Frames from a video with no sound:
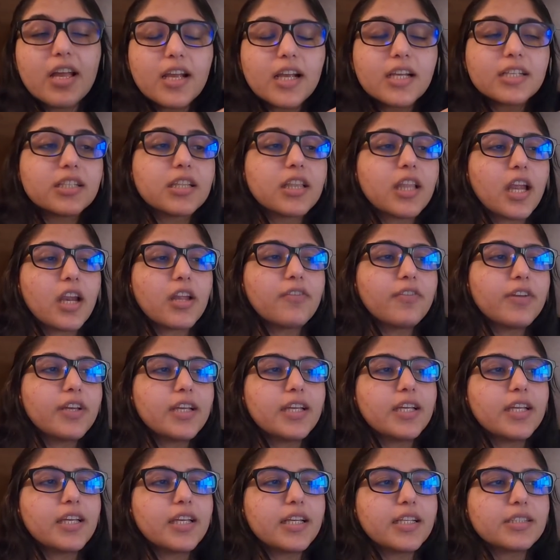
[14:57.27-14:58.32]
because a lot of
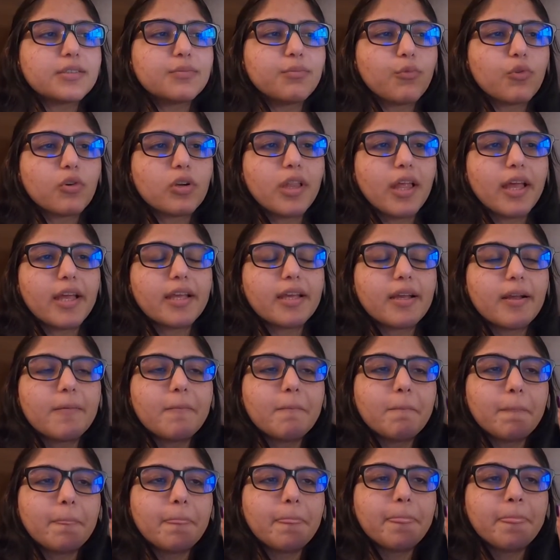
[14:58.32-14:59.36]
it is more like
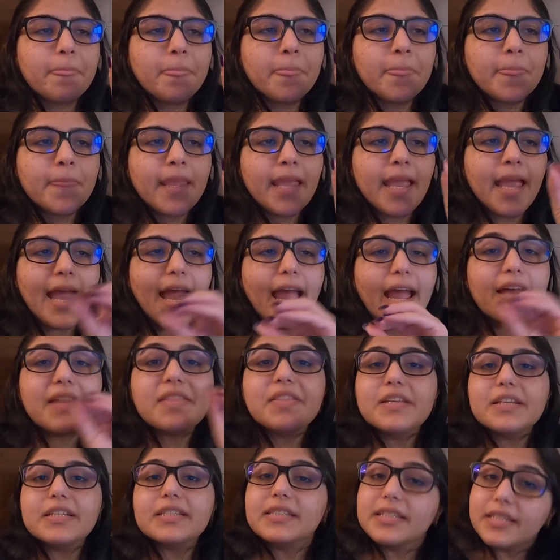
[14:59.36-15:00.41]

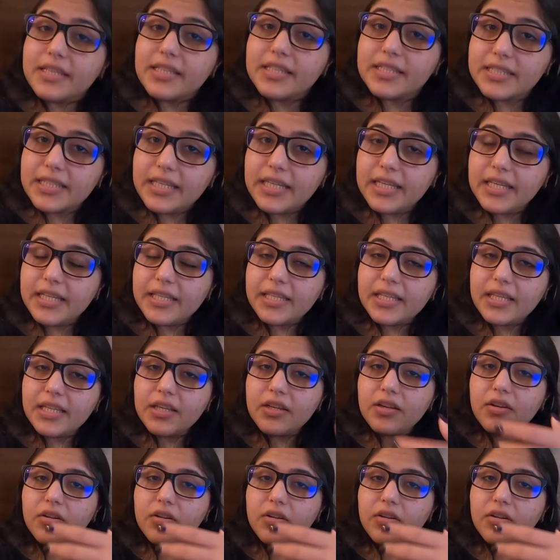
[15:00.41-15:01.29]
add this to the scene,